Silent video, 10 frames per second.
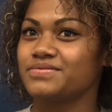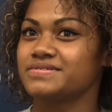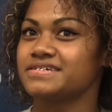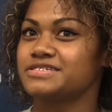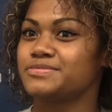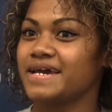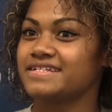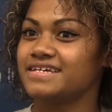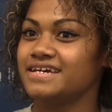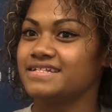was
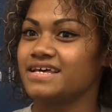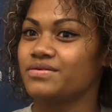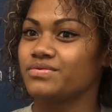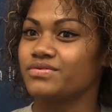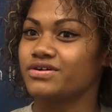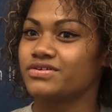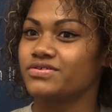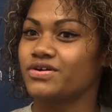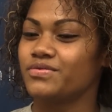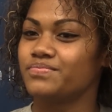expecting that we were going to
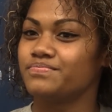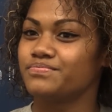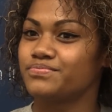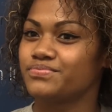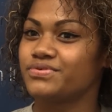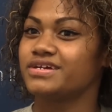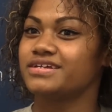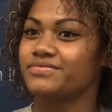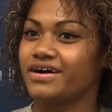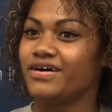grow
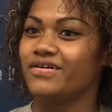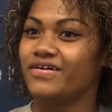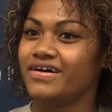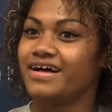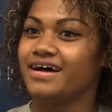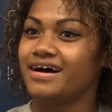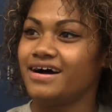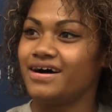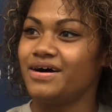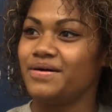pretty well,
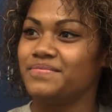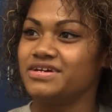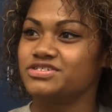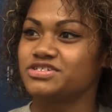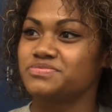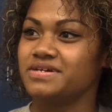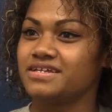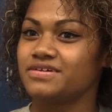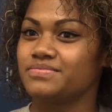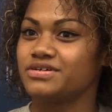and just
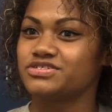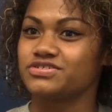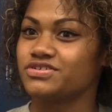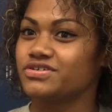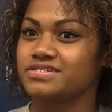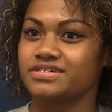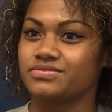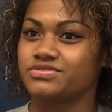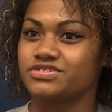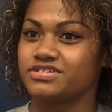meeting a bunch of girls that
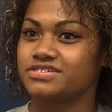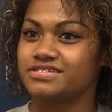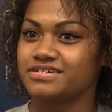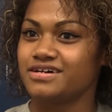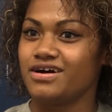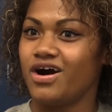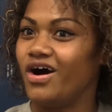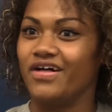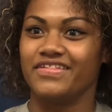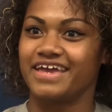were just
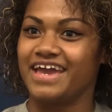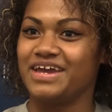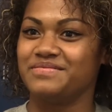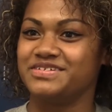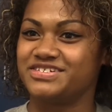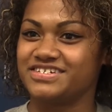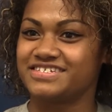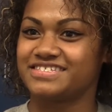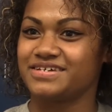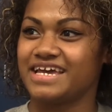on the game and
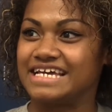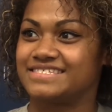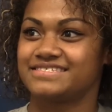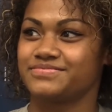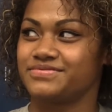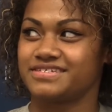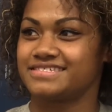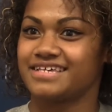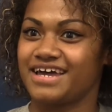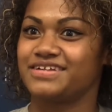just was
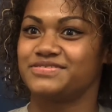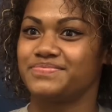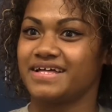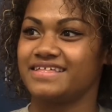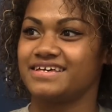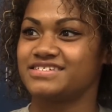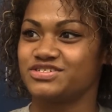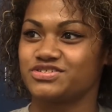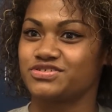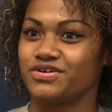excited to play this and
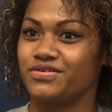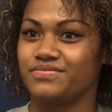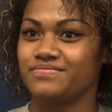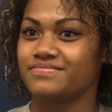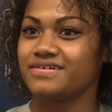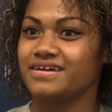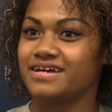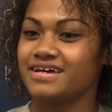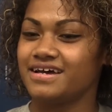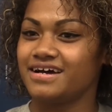just go
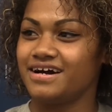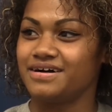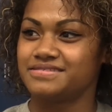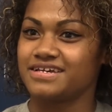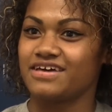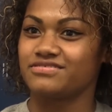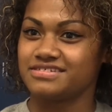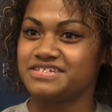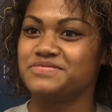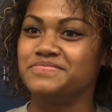together as a
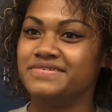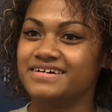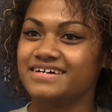team.